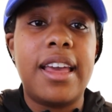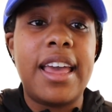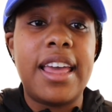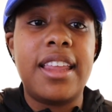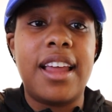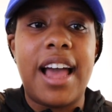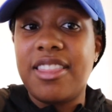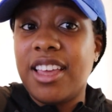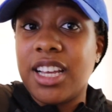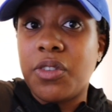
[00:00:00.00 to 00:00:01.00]
And I
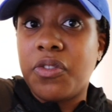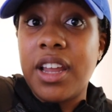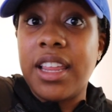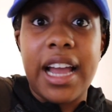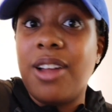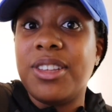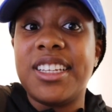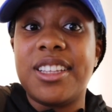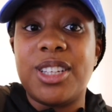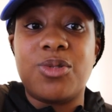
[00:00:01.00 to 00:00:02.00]
think it's funny. Like, I don't
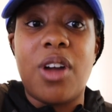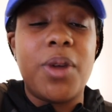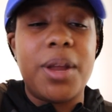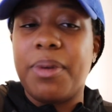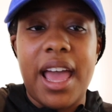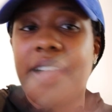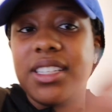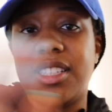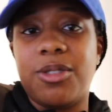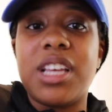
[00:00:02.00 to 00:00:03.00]
think nothing's wrong with it. But every
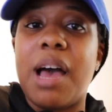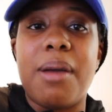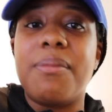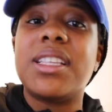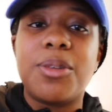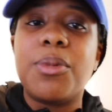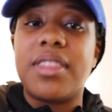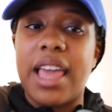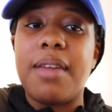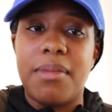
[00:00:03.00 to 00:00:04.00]
single time I meet
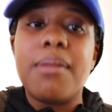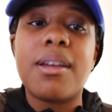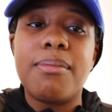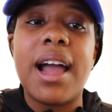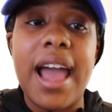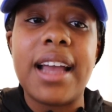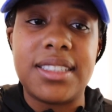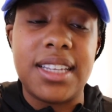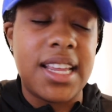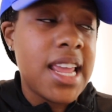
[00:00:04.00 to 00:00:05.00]
someone, they mimic my
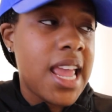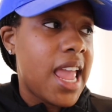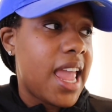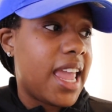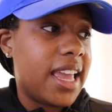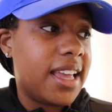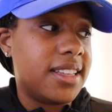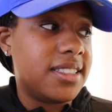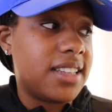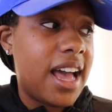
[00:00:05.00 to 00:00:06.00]
accent.
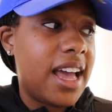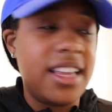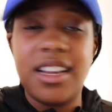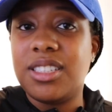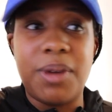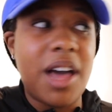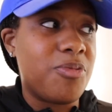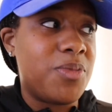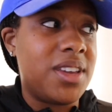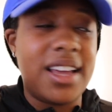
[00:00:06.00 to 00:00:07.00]
And it doesn't bother
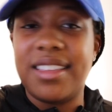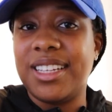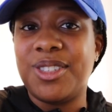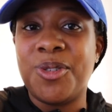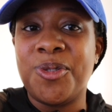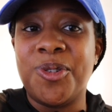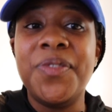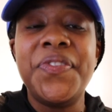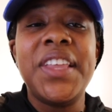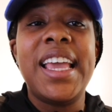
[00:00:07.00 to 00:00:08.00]
me. I think it's
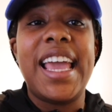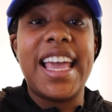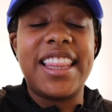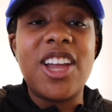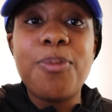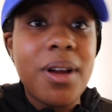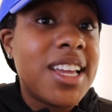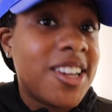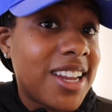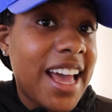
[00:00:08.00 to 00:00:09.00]
cool. And they're
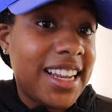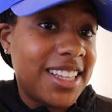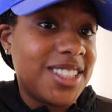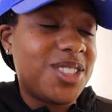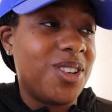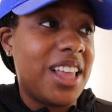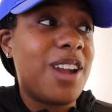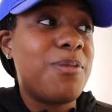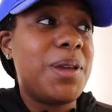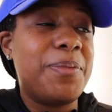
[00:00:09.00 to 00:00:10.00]
pretty good at it. So a
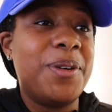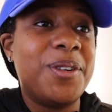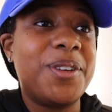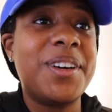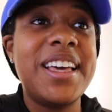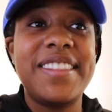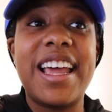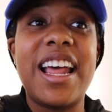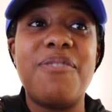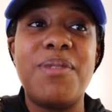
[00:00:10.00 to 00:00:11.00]
lot of people
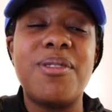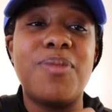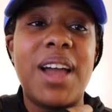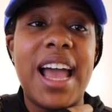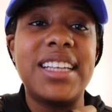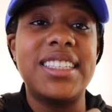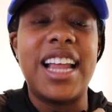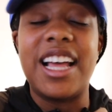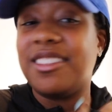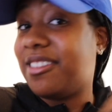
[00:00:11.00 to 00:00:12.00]
that have mimicked my
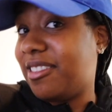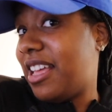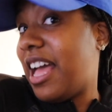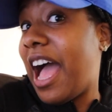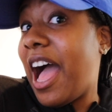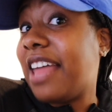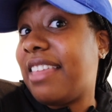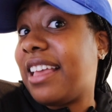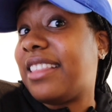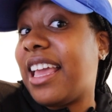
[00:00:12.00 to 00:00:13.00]
accent, I
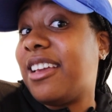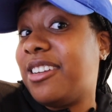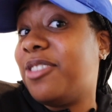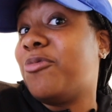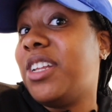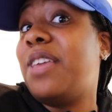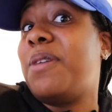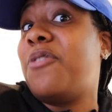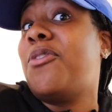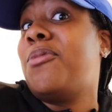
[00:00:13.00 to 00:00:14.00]
think they could really
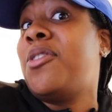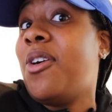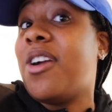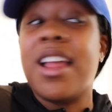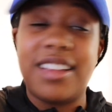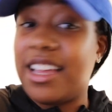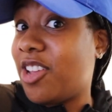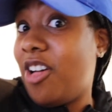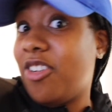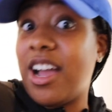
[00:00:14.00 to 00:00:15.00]
be from New York. Like,
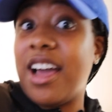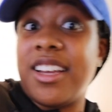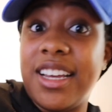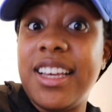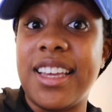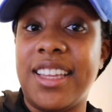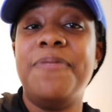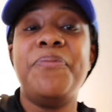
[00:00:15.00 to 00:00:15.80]
y'all are kind of good.